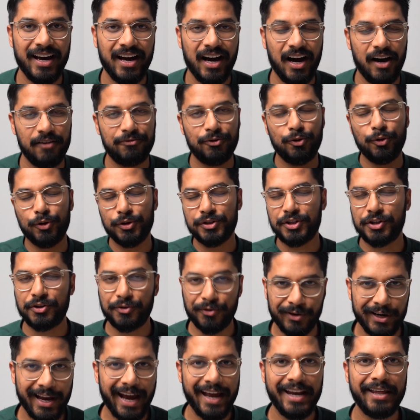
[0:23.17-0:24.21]
Of course,
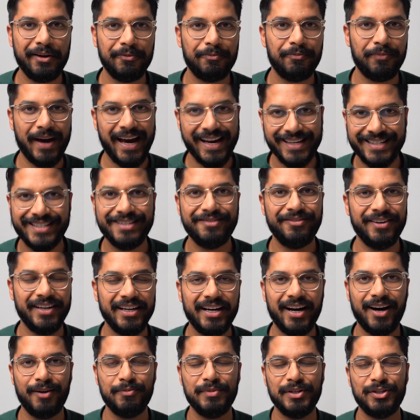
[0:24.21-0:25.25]
creating passive
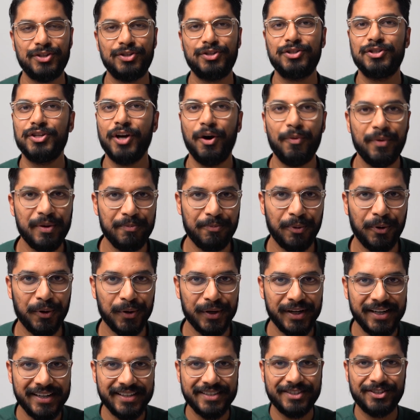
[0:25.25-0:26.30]
income is so
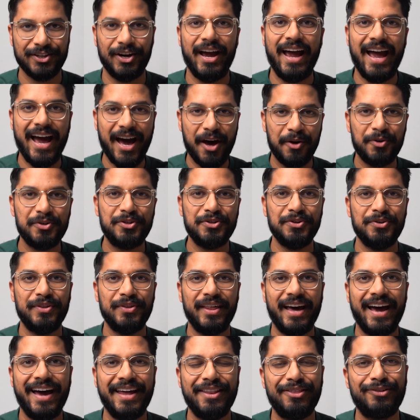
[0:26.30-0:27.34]
important, so how to do
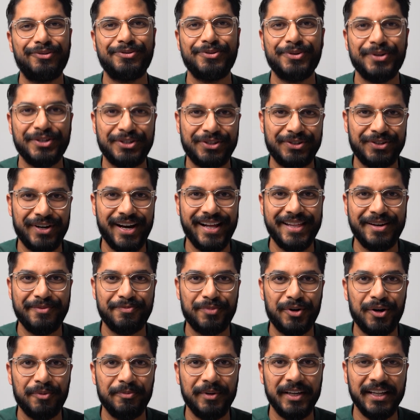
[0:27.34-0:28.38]
that through Australian
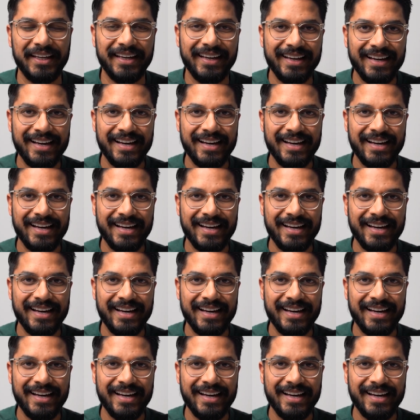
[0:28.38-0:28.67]
property.